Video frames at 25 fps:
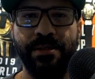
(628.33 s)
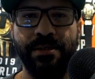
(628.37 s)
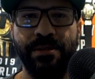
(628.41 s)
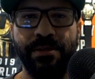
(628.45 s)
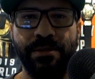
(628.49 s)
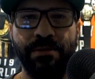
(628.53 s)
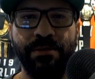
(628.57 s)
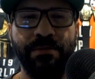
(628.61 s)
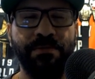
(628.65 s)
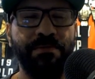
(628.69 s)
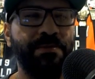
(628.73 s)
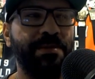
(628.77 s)

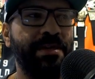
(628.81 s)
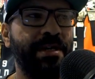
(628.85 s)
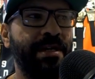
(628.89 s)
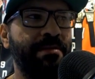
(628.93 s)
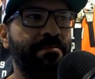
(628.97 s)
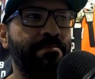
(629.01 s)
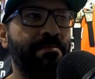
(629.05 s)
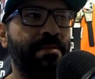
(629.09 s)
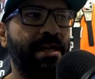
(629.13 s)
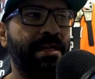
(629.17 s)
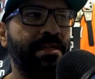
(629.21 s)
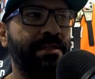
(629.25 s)
Good for
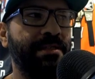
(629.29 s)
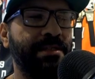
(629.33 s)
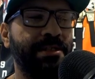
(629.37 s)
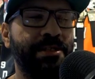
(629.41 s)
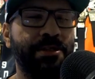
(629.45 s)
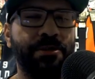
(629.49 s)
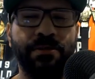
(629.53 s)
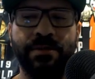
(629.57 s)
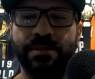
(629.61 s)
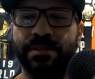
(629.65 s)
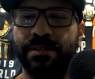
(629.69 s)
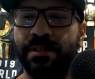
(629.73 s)
him, man. You
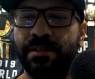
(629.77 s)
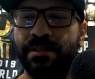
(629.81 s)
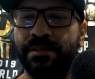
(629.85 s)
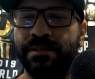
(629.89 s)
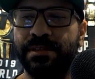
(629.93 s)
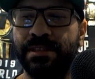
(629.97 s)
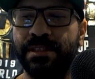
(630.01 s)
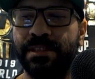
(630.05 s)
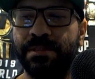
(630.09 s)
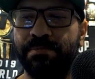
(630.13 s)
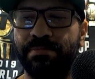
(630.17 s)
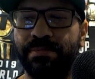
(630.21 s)
know, as long as
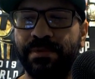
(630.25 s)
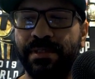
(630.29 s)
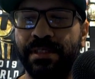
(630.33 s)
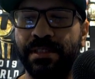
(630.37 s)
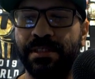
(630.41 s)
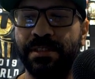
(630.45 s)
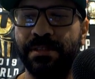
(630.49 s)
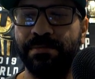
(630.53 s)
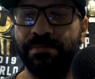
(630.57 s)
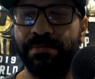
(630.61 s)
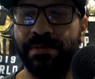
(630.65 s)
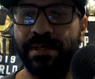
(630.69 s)

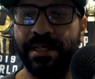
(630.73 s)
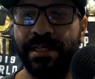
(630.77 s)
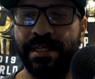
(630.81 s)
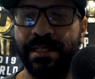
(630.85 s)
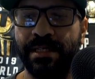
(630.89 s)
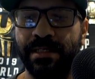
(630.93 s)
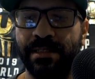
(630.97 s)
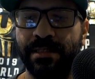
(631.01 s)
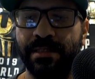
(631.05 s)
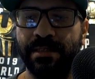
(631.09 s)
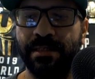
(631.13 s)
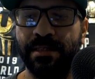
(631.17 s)
he's
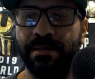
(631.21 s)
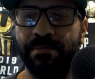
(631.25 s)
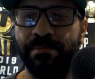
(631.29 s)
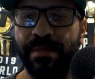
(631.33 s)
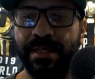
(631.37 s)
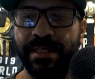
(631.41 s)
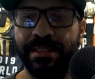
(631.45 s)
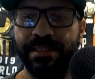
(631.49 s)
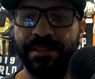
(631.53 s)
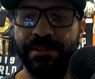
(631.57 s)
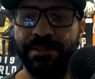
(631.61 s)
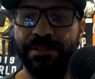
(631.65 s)
spreading the
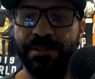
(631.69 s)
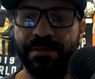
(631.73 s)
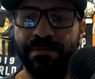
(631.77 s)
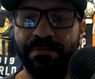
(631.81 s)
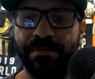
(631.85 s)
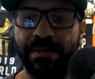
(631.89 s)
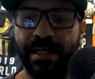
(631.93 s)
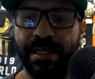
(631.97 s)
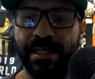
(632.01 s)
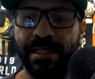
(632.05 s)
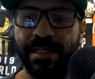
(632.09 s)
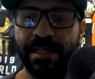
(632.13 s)
message of
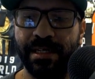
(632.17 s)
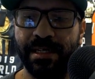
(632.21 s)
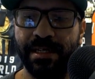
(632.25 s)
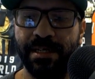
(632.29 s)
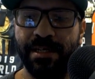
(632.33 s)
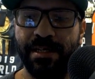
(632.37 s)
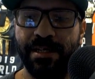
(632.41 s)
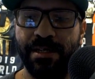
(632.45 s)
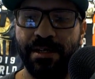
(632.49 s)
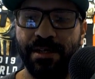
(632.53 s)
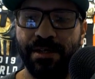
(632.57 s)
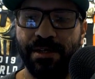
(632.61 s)
like,
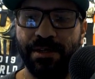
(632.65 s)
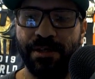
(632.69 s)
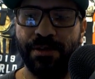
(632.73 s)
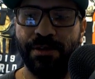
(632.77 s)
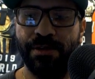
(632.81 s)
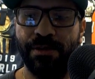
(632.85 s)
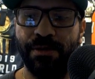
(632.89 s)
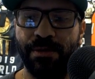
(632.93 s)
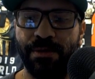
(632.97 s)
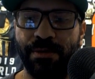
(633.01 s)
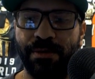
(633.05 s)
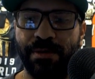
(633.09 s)
you
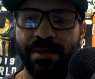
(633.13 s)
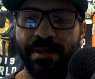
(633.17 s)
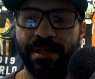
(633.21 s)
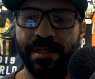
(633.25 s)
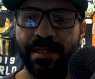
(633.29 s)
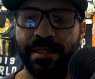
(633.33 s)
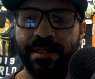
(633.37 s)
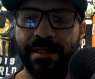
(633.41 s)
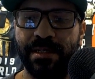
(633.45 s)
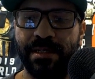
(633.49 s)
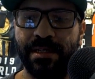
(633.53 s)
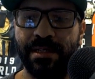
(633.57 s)
know,
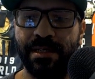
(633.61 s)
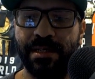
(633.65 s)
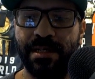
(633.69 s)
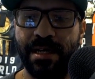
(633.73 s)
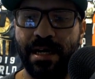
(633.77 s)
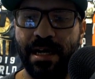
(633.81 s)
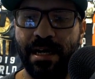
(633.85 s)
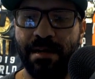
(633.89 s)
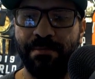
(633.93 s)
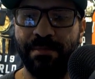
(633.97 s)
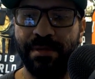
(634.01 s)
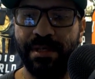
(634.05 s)

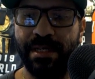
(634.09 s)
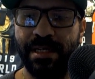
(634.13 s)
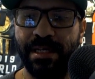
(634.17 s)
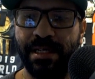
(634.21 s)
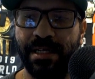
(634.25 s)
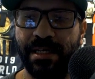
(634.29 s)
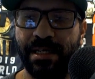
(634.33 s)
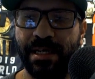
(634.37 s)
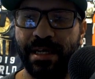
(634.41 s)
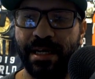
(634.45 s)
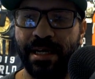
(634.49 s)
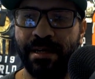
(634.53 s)

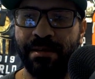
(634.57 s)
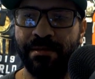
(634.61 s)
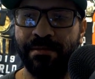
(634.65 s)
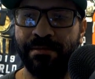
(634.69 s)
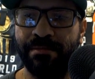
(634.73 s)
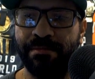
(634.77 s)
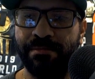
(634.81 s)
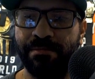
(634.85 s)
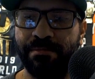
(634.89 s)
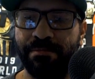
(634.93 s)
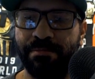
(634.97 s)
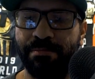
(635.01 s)
comedy
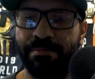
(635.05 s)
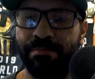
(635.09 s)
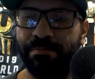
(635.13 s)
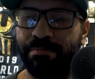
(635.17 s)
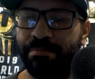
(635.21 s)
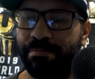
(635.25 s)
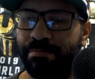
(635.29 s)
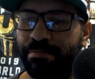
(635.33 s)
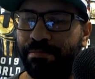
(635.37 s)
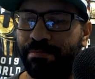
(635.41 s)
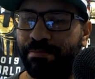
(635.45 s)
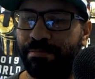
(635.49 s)
and
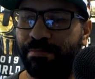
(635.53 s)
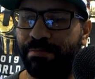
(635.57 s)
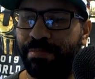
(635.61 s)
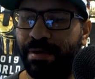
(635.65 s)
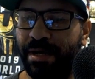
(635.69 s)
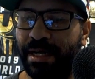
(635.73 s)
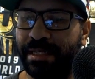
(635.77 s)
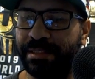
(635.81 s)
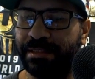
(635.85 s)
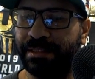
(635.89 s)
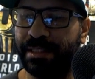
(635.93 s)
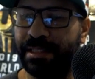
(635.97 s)

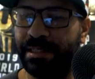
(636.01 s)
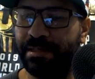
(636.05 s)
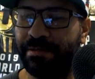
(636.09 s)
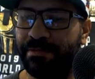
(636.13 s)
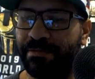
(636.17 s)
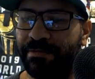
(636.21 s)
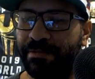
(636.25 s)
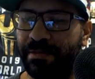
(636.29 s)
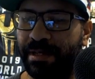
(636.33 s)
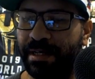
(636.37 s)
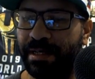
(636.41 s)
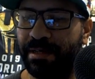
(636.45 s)

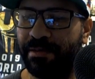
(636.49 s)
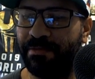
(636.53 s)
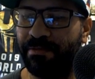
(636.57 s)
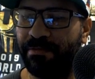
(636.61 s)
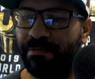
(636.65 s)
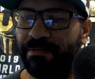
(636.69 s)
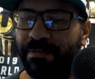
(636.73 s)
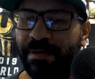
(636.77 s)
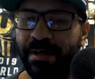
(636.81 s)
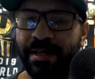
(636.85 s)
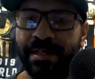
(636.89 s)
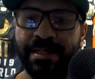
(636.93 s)
positive,
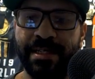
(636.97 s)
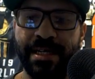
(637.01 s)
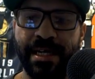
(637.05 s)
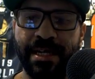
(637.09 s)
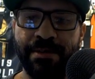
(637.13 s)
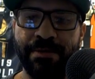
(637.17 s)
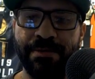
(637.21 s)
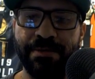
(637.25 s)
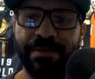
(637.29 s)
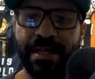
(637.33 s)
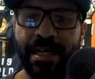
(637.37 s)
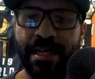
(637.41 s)
fun
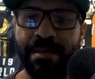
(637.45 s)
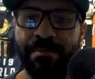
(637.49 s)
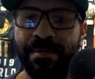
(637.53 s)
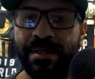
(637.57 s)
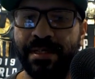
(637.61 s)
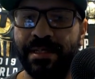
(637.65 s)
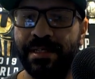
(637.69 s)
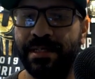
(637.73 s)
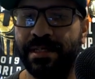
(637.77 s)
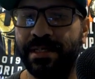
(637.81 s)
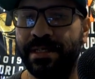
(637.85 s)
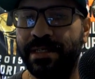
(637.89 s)

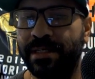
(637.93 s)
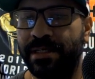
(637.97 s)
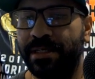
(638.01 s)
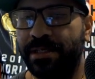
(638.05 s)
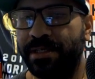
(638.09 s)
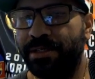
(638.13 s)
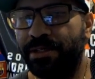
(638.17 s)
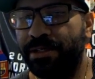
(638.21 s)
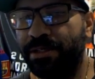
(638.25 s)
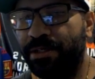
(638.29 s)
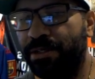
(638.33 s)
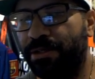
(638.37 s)
entertainment,
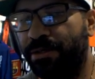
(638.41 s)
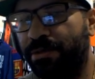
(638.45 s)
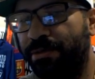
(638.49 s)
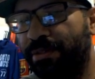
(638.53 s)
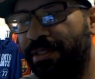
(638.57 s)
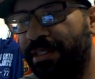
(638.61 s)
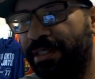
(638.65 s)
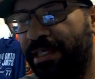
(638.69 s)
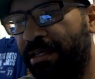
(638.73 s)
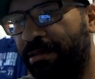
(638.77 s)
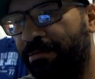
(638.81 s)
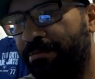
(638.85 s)
you know,
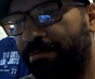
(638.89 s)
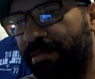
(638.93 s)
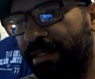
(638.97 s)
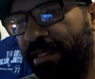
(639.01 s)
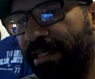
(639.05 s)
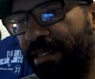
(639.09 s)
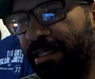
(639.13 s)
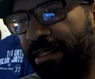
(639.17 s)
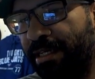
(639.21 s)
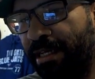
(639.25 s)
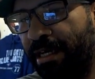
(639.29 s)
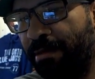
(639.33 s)

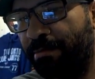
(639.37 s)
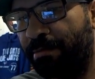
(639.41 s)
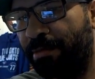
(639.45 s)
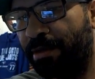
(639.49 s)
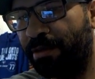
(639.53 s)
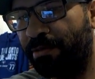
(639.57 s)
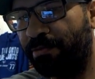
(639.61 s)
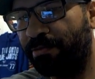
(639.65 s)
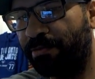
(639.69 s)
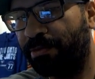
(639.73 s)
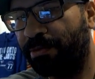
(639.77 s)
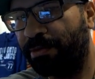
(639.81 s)
then I'm
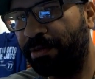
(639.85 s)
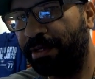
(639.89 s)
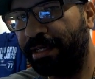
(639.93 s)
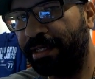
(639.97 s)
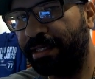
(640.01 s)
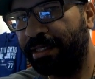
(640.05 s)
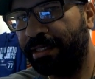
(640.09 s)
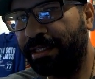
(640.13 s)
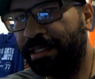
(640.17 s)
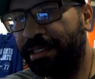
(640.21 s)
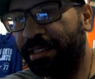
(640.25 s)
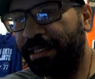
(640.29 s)
all for it.